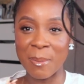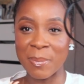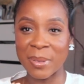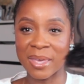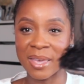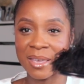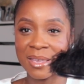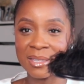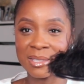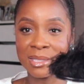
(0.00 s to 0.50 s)

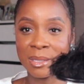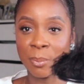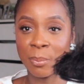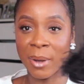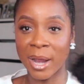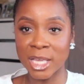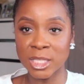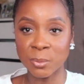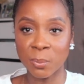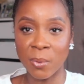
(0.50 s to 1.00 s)
Because the
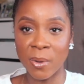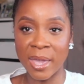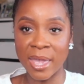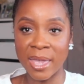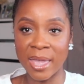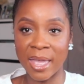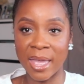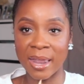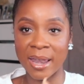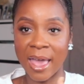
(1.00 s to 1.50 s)
price
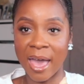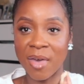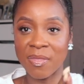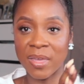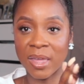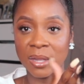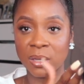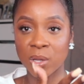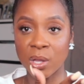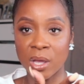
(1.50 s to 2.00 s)
point and how
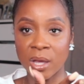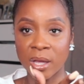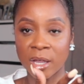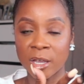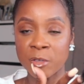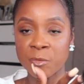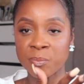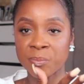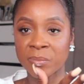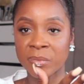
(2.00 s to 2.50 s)
they
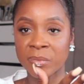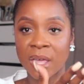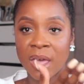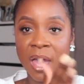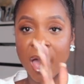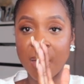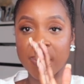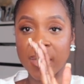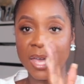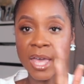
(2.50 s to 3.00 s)
look,
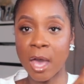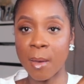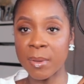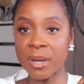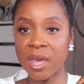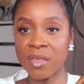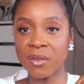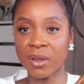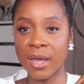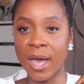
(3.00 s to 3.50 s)
um, they come
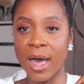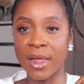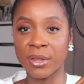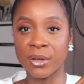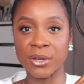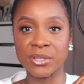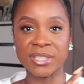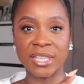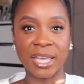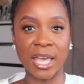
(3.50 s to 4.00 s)
in other
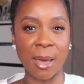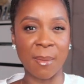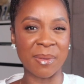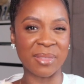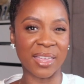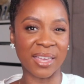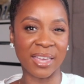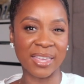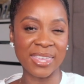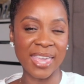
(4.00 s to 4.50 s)
colors. They come
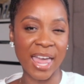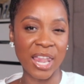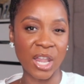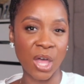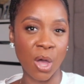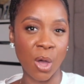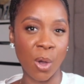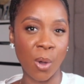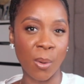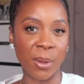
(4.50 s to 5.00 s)
in like a
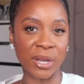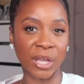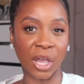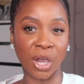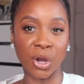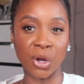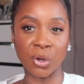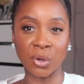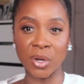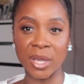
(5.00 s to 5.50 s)
yellow and
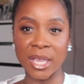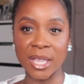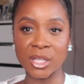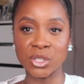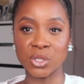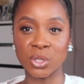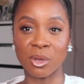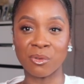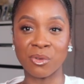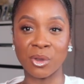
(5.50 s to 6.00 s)
like a
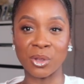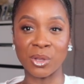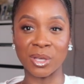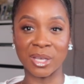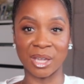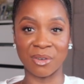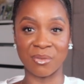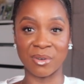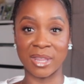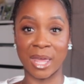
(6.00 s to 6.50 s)
green. So if you're
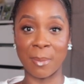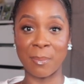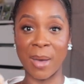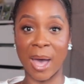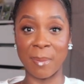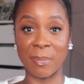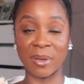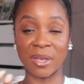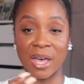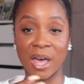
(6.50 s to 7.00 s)
looking for that
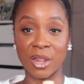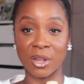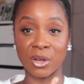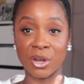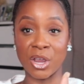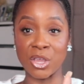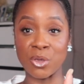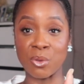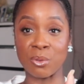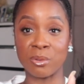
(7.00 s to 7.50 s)
pop of color
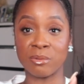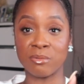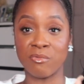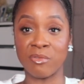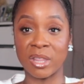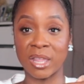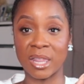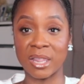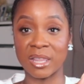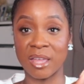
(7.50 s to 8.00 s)
and you
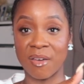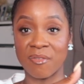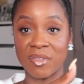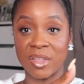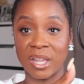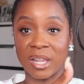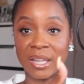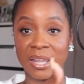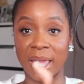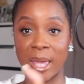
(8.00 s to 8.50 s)
really love
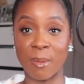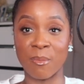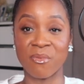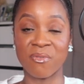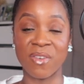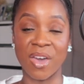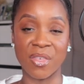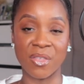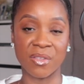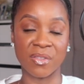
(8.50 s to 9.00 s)
the glam
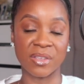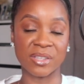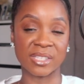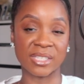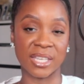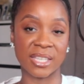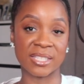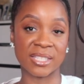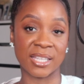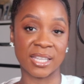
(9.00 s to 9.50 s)
feather this
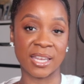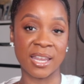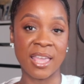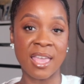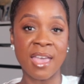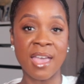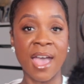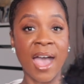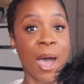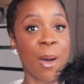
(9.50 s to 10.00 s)
season,
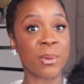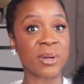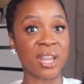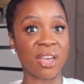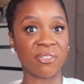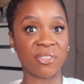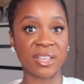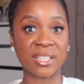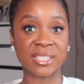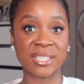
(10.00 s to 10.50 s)
I would
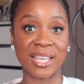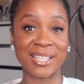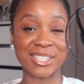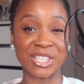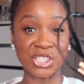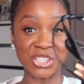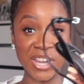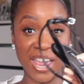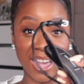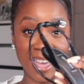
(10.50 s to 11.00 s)
definitely say
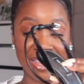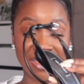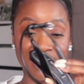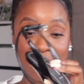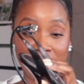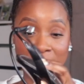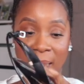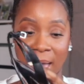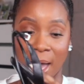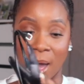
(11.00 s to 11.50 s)
to check
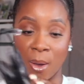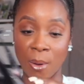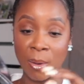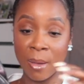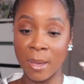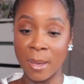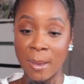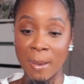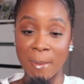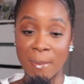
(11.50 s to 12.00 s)
them
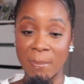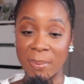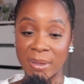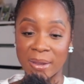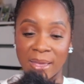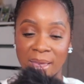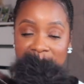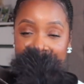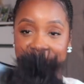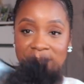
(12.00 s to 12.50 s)
out.
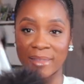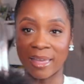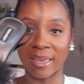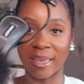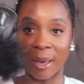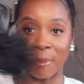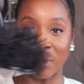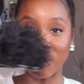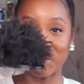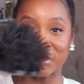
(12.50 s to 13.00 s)
But
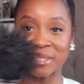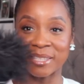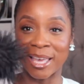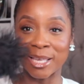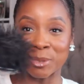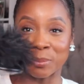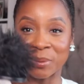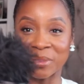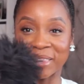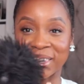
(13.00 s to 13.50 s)
like, I'm
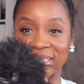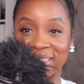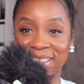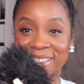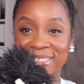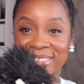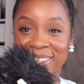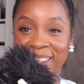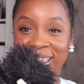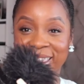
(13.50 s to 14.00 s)
obsessed with
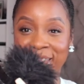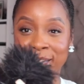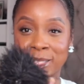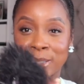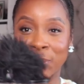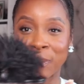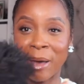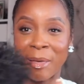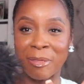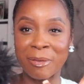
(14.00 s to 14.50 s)
these. Like
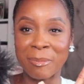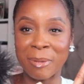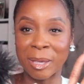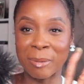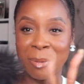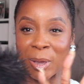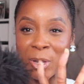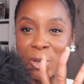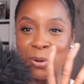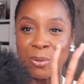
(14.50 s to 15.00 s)
these are probably
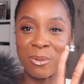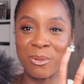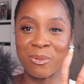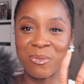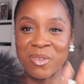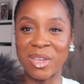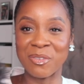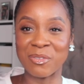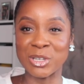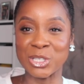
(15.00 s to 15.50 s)
like my
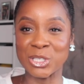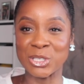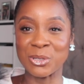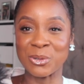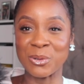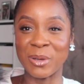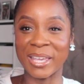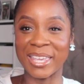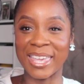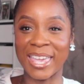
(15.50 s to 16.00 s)
new favorite
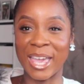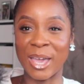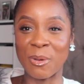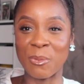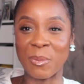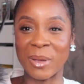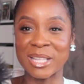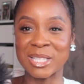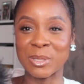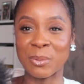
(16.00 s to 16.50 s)
shoe. I
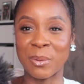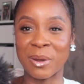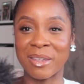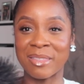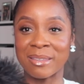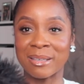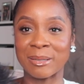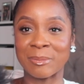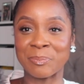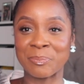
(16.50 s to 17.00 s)
can't wait to
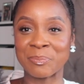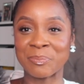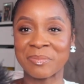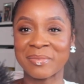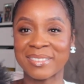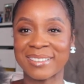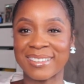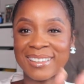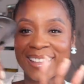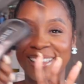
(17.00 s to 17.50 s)
wear them.
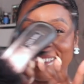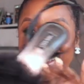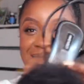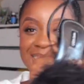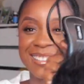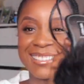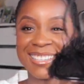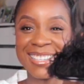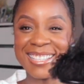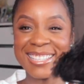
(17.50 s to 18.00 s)
Like,
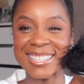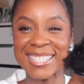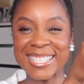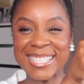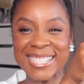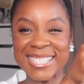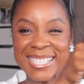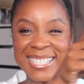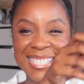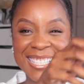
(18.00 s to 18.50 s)
look at
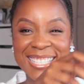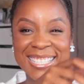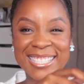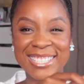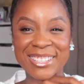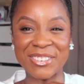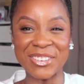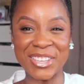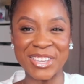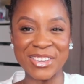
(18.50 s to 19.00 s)
these,
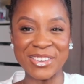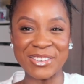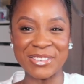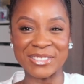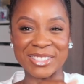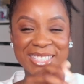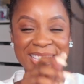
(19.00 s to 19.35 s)
so cute.